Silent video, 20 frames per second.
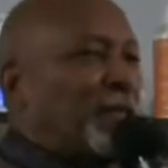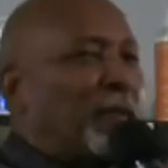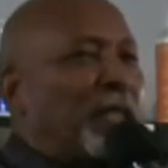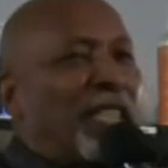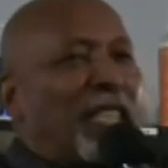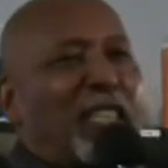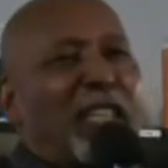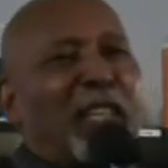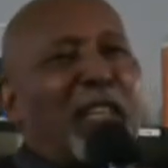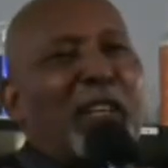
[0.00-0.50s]

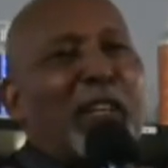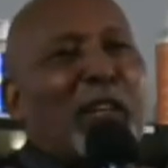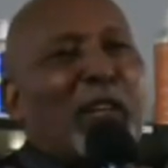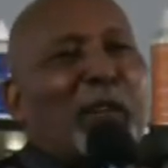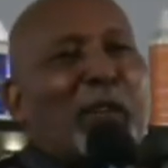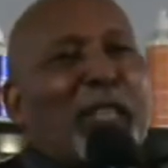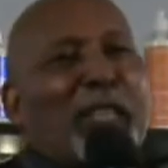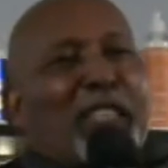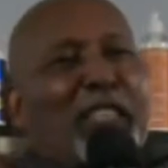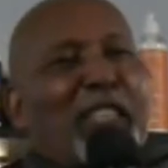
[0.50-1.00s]
week
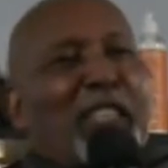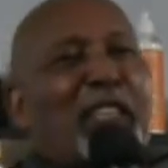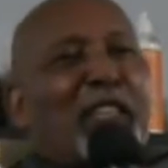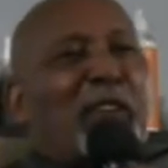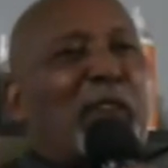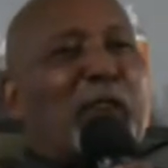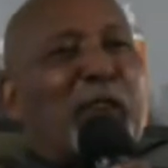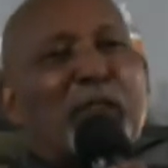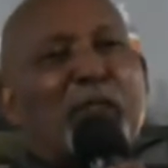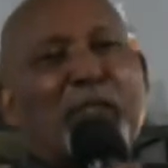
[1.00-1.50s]
or when she
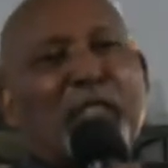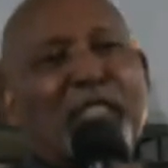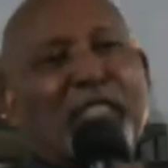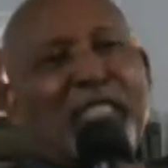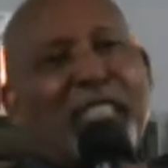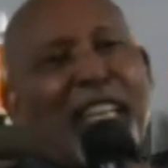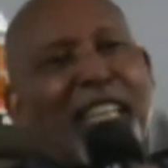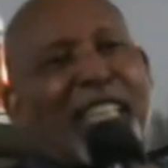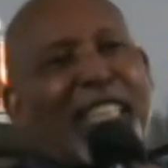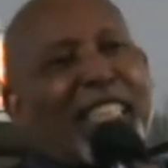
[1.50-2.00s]
go off to
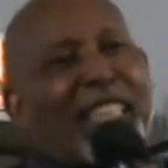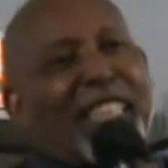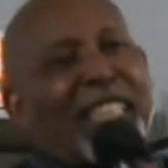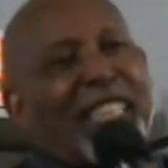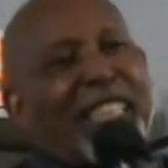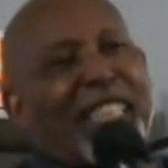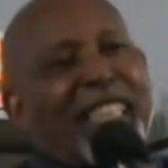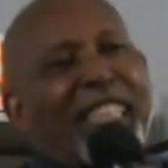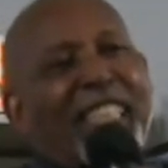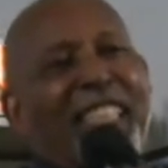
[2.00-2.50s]
study
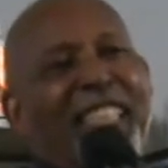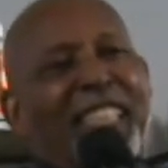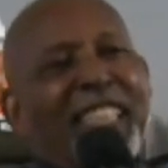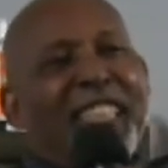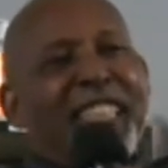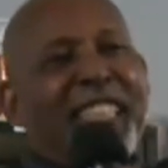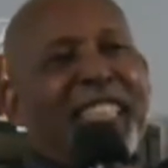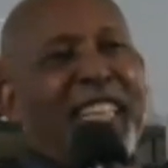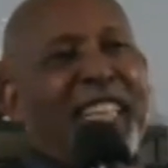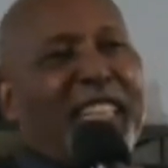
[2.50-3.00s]

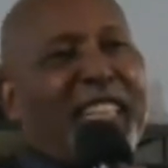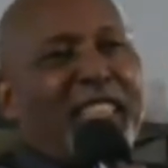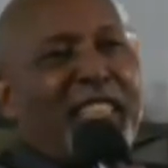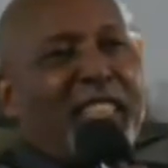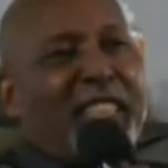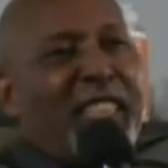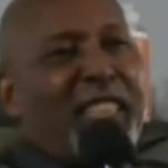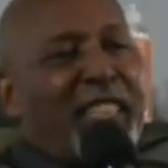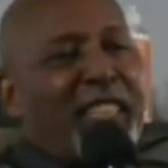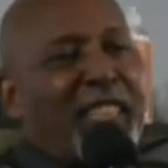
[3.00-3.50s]
next
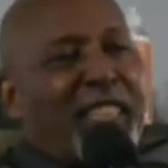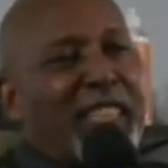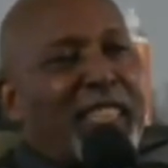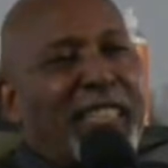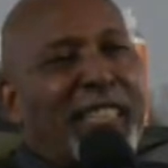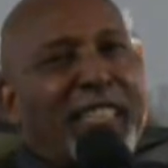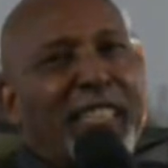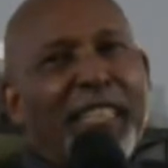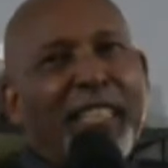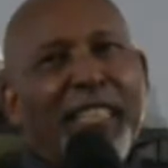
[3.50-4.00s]
year.
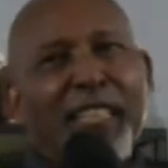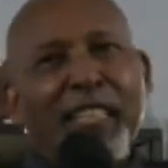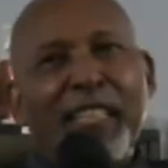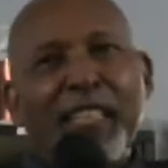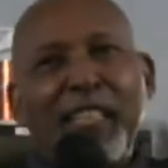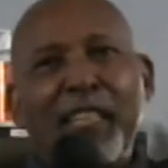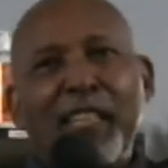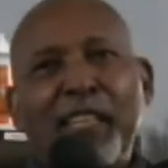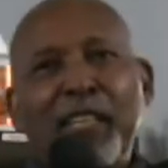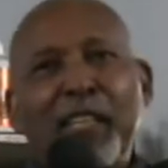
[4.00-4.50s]

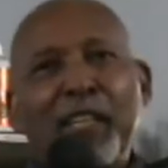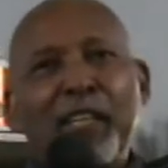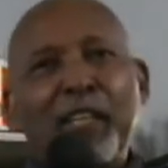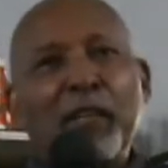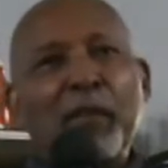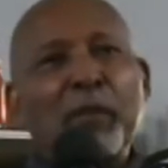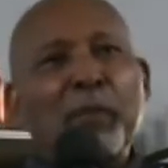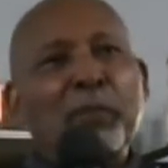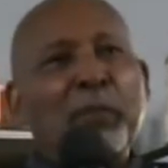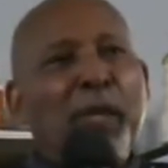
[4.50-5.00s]

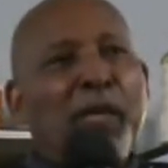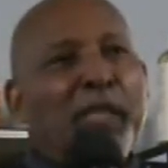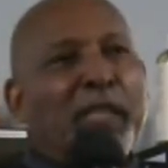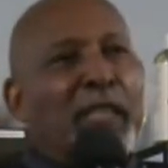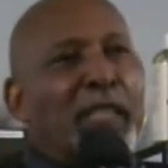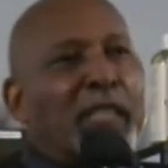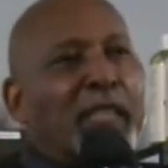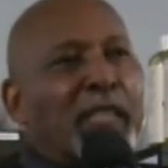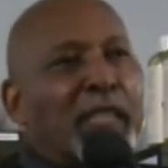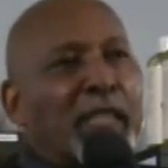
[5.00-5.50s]
But
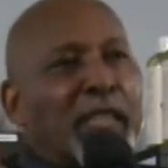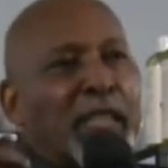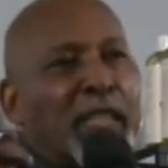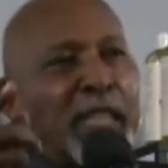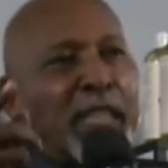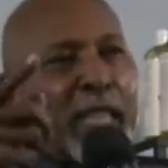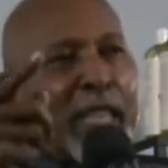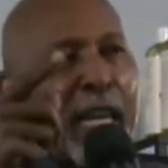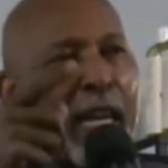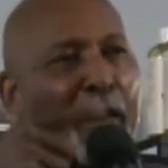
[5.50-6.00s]

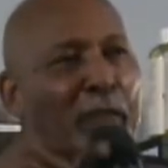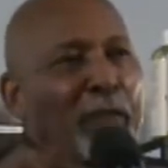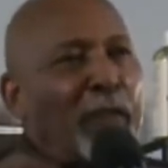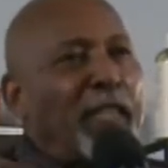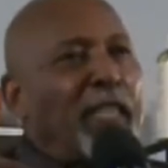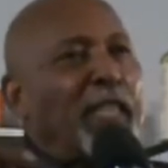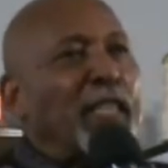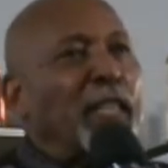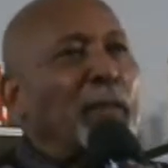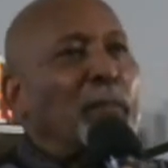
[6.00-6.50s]
the
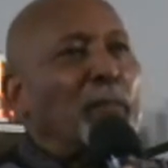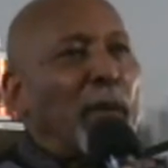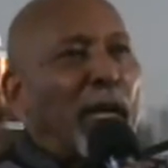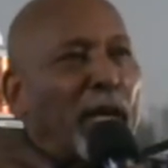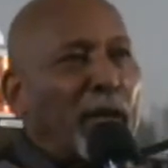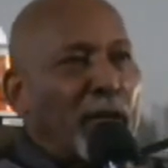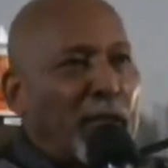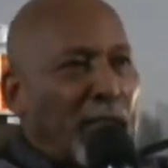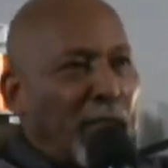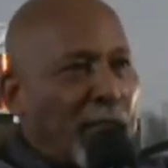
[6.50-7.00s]
African
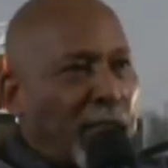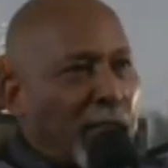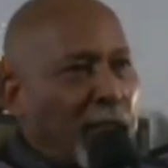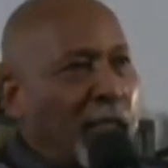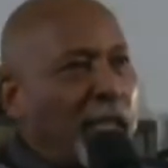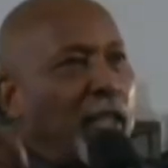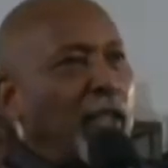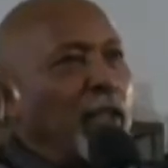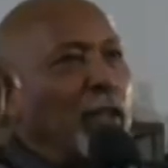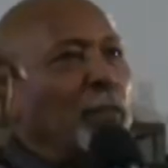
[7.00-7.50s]

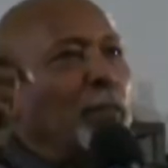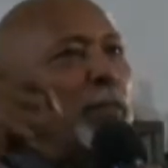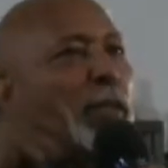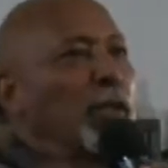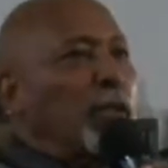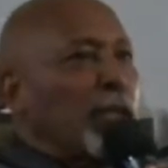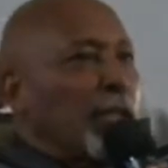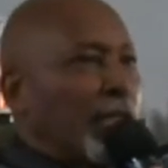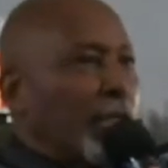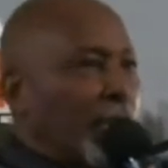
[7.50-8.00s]
American
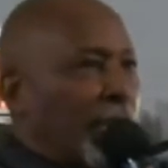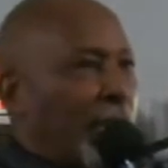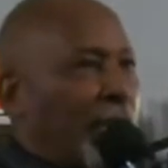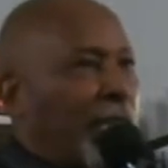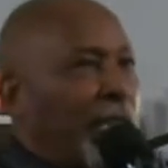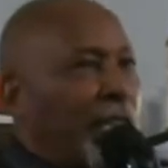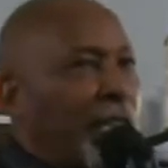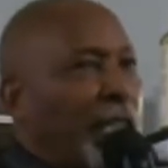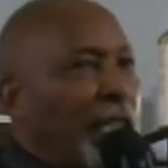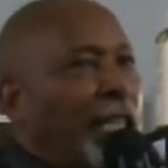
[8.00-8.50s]

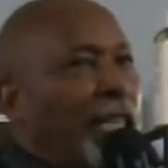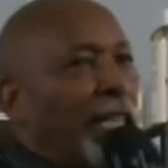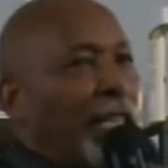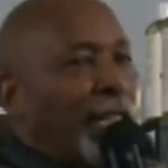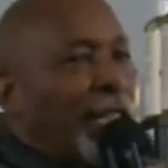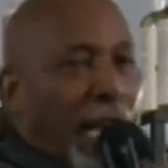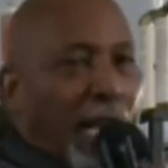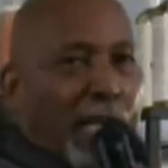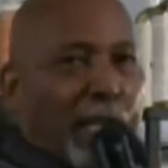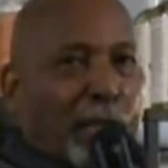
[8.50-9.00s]
community,
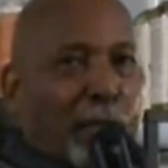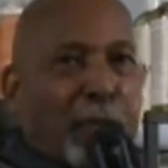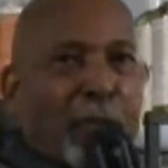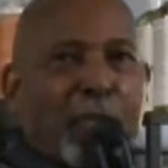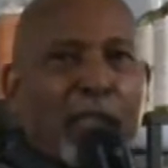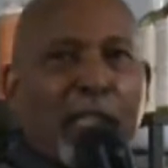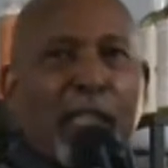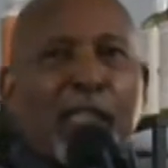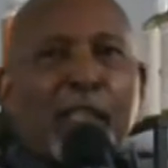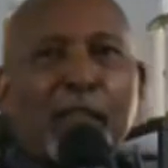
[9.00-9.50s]

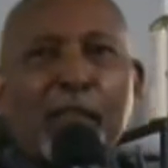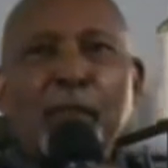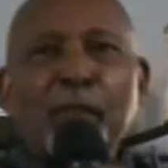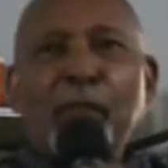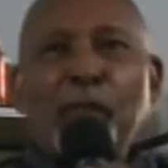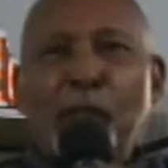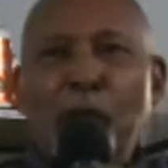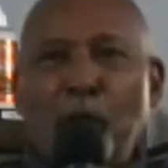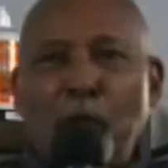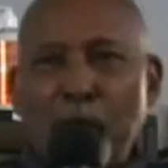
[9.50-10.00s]
90% of
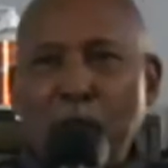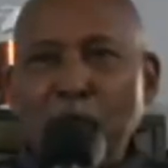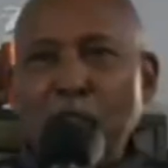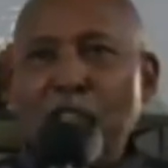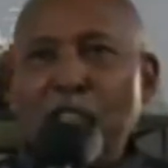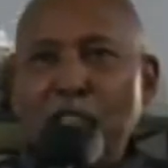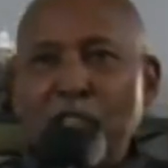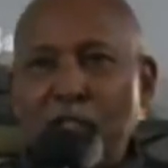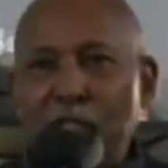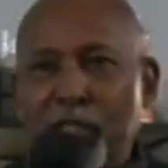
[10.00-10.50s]
them go to
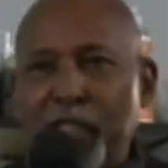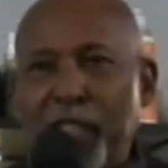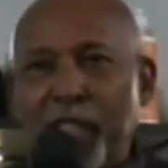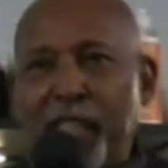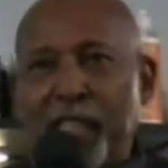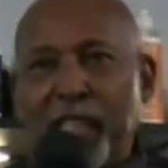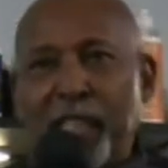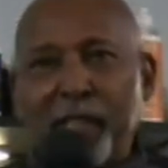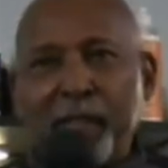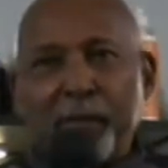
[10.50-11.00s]
church on
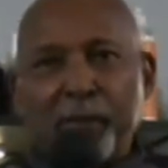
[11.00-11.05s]
Sunday.